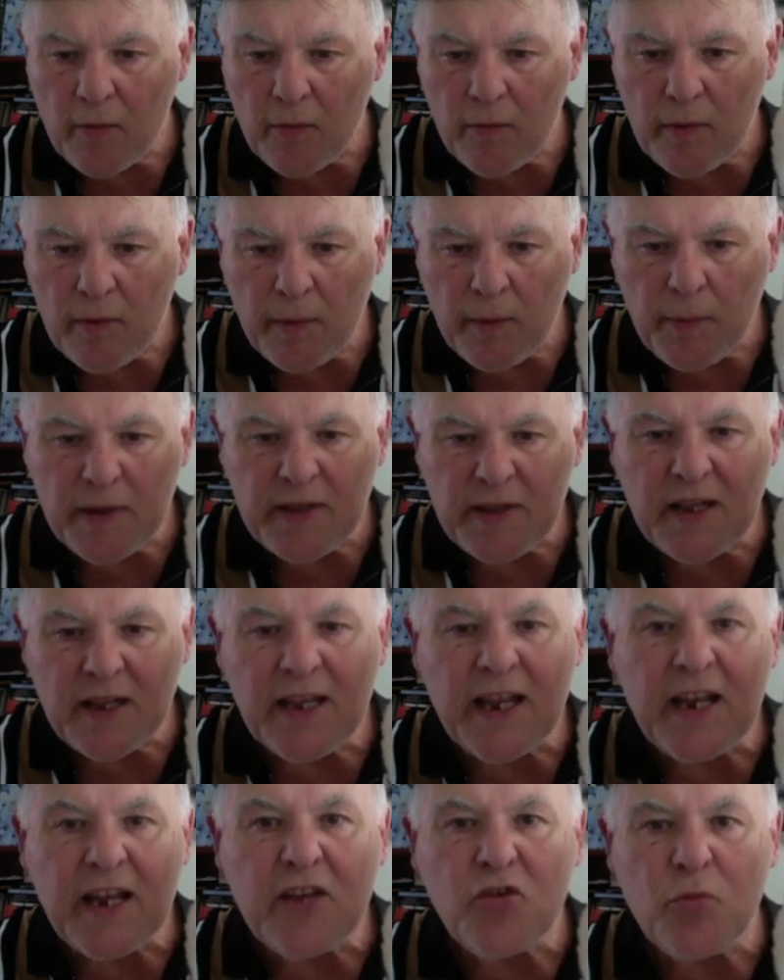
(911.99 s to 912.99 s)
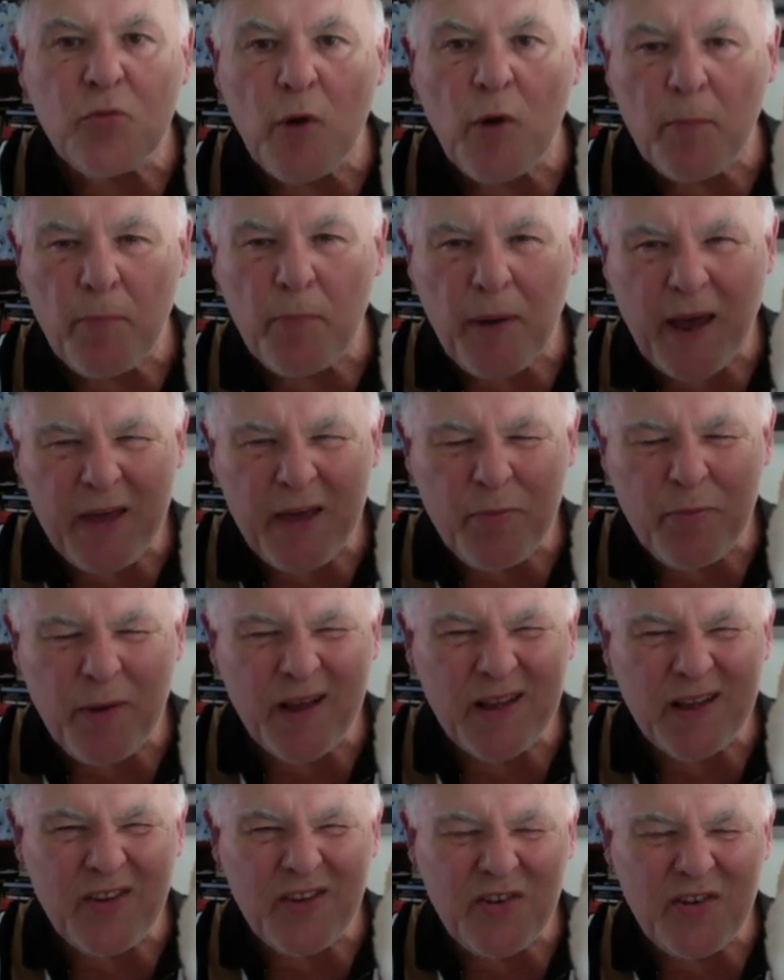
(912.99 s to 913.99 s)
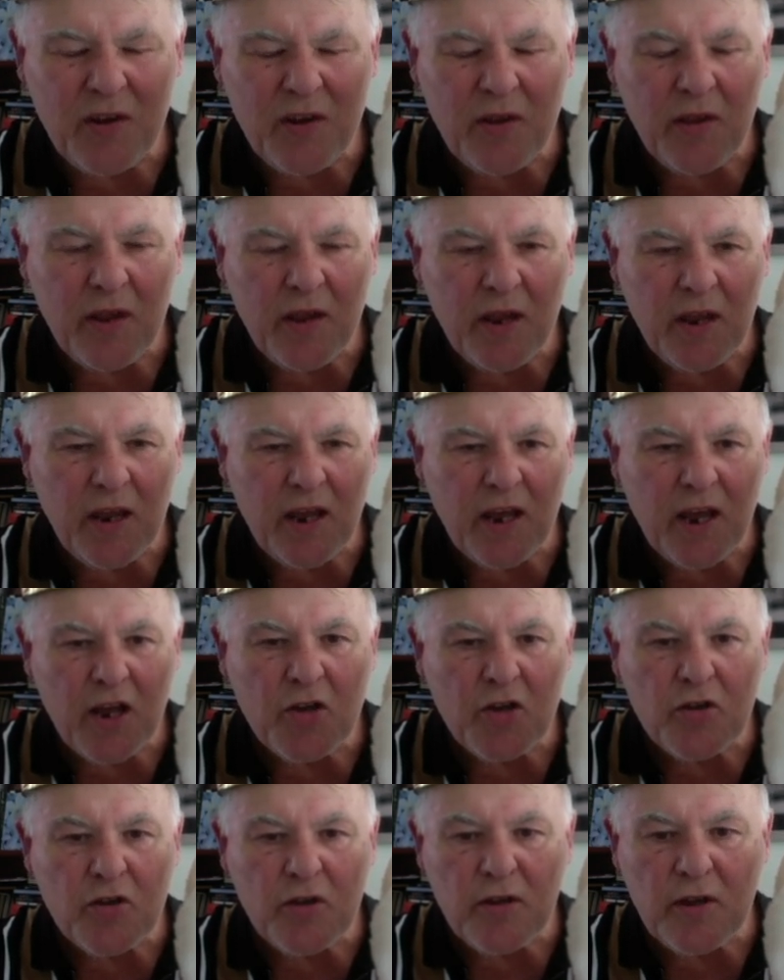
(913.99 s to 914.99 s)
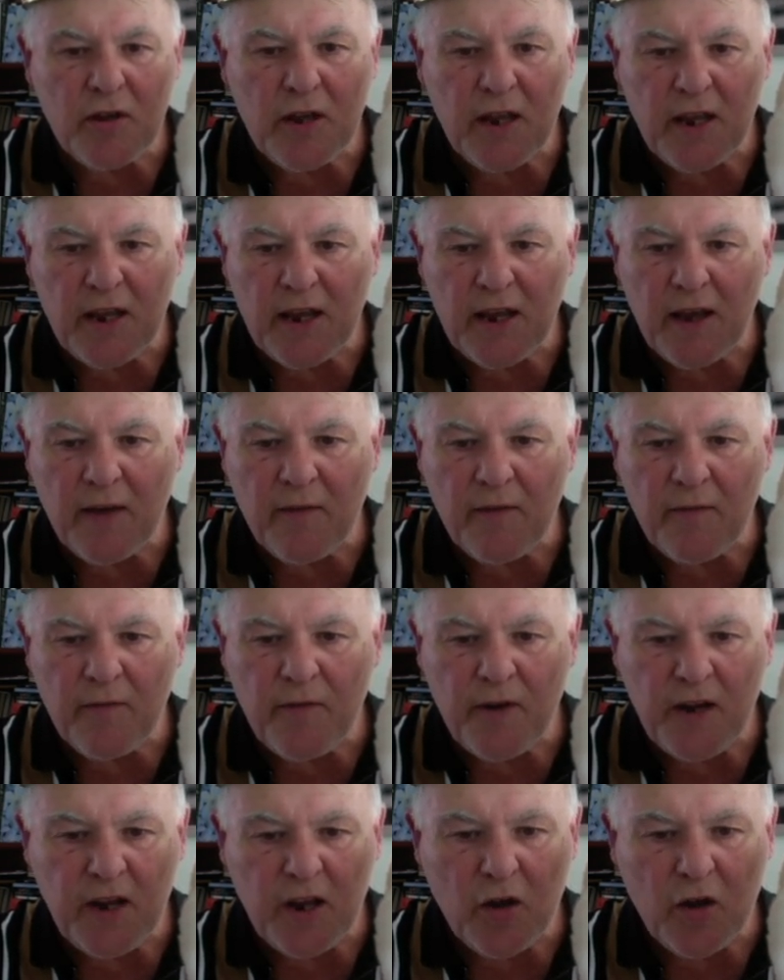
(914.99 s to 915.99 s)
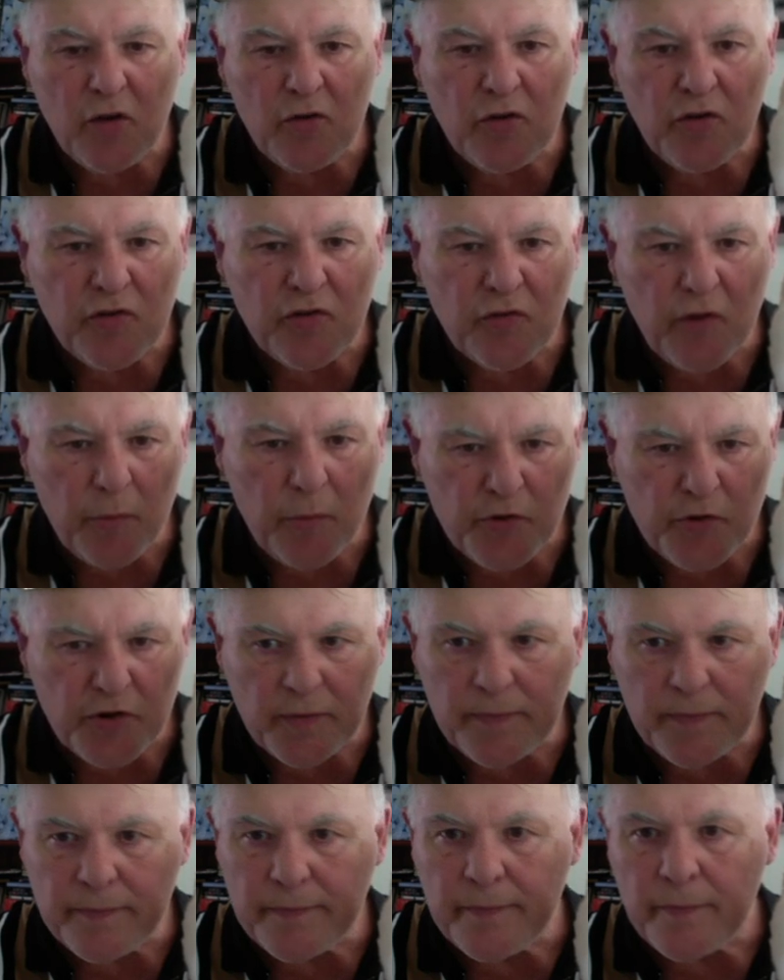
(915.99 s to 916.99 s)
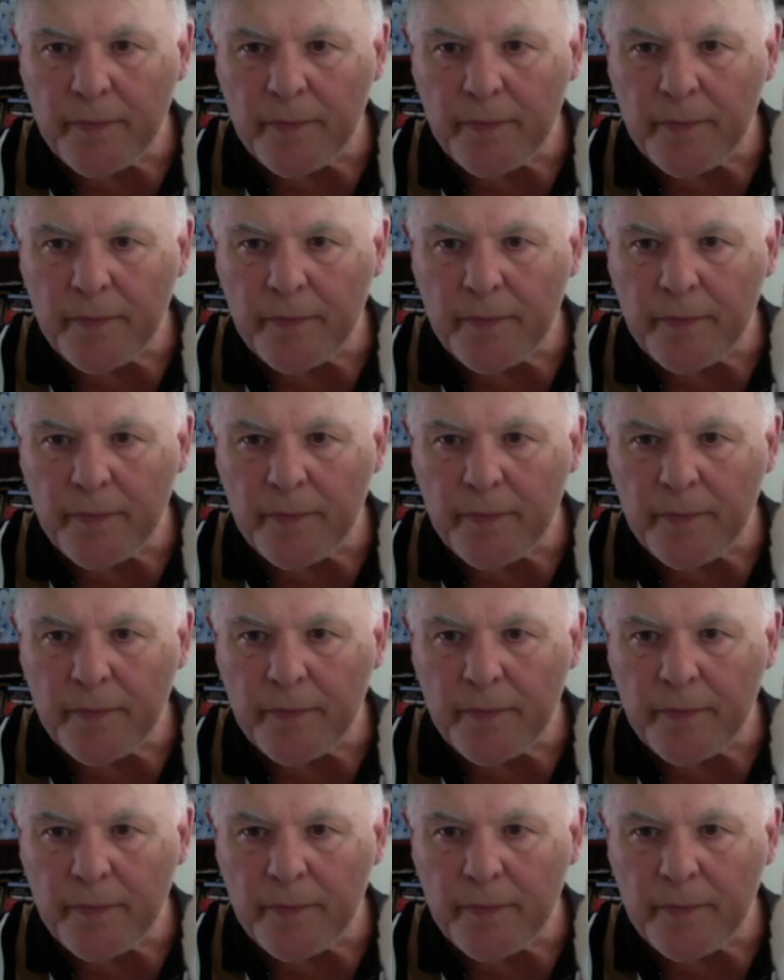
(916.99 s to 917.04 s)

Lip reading: Yeah, but the link to my PayPal is in the video description.